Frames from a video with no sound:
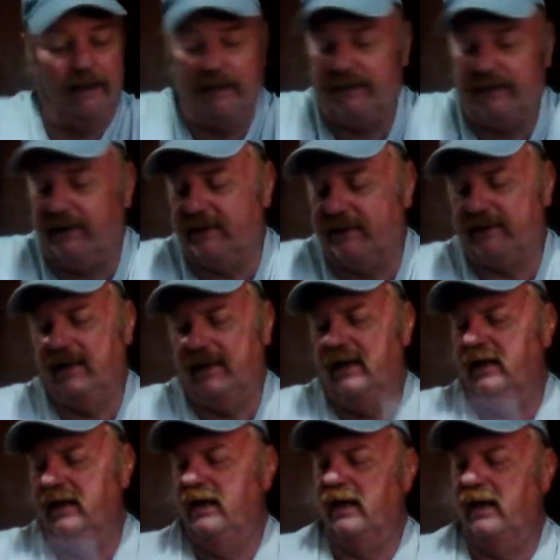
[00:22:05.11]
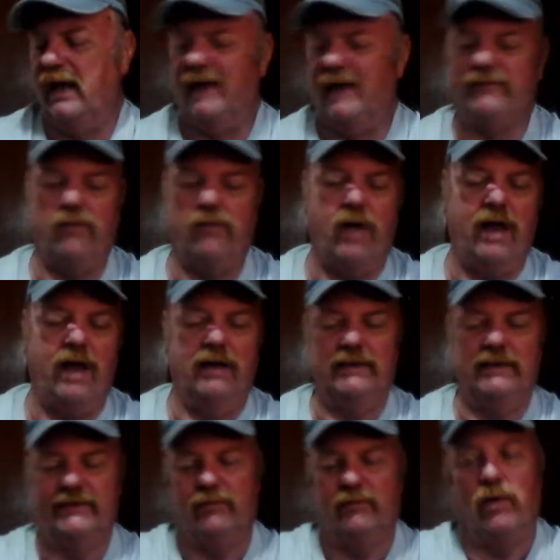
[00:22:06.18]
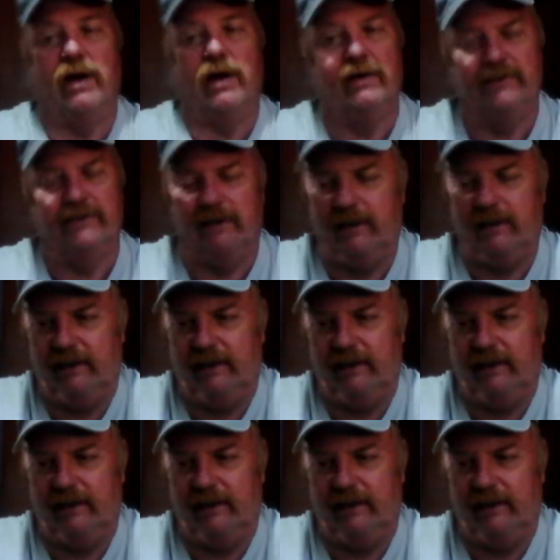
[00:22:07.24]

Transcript: It's just after a while it just wears on you.